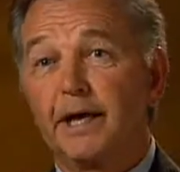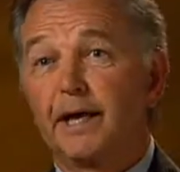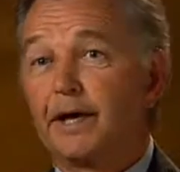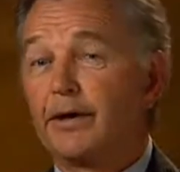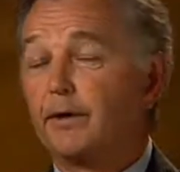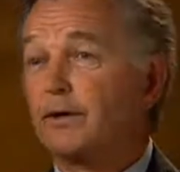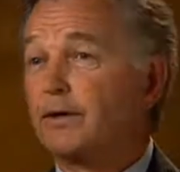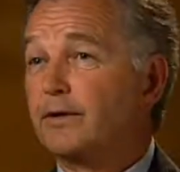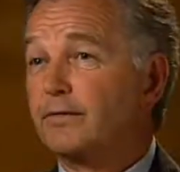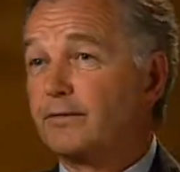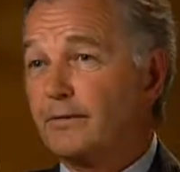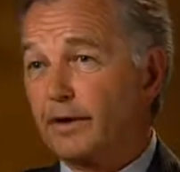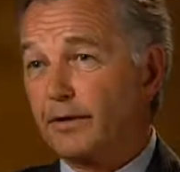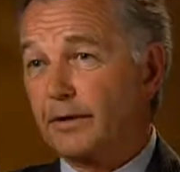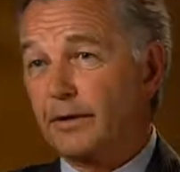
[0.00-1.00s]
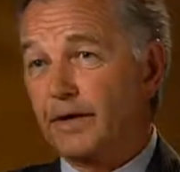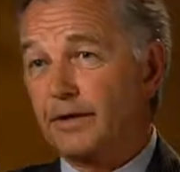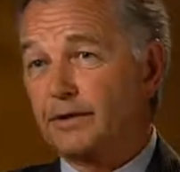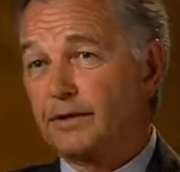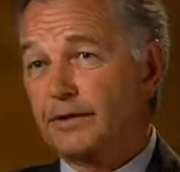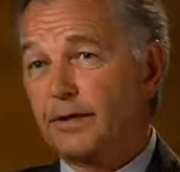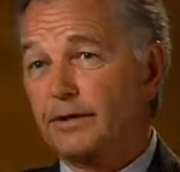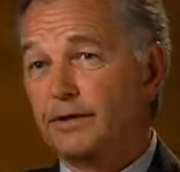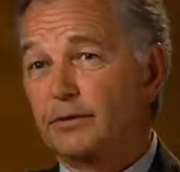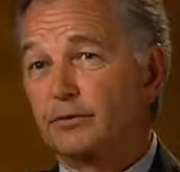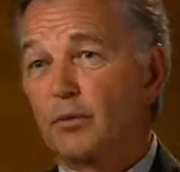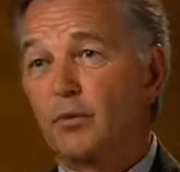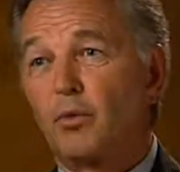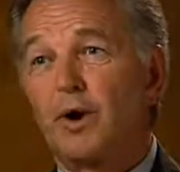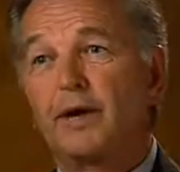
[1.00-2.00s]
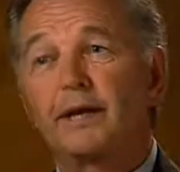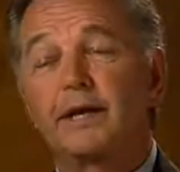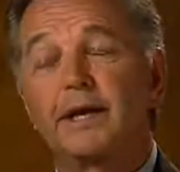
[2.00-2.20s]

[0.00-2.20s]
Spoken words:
and only very late stages will one